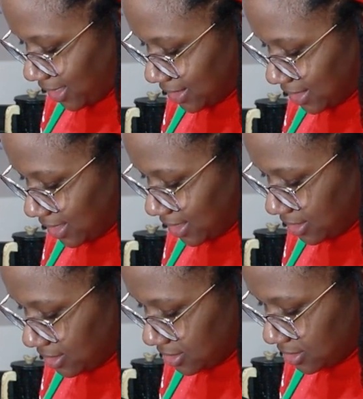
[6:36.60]
kind of
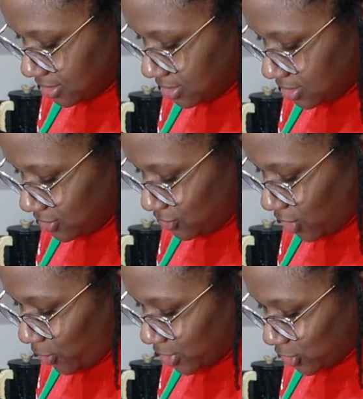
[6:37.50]

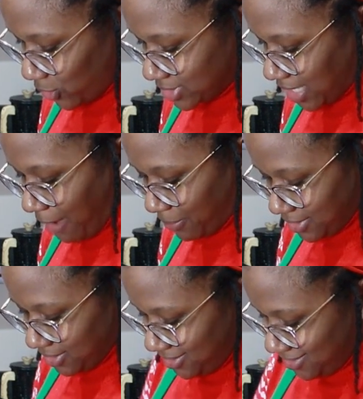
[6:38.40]
know what's going to
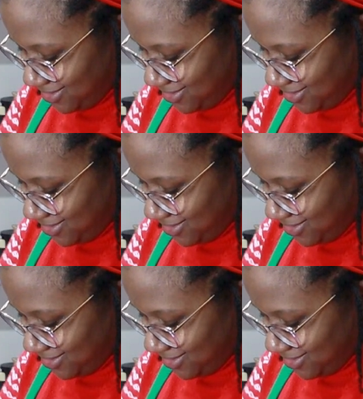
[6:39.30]
happen.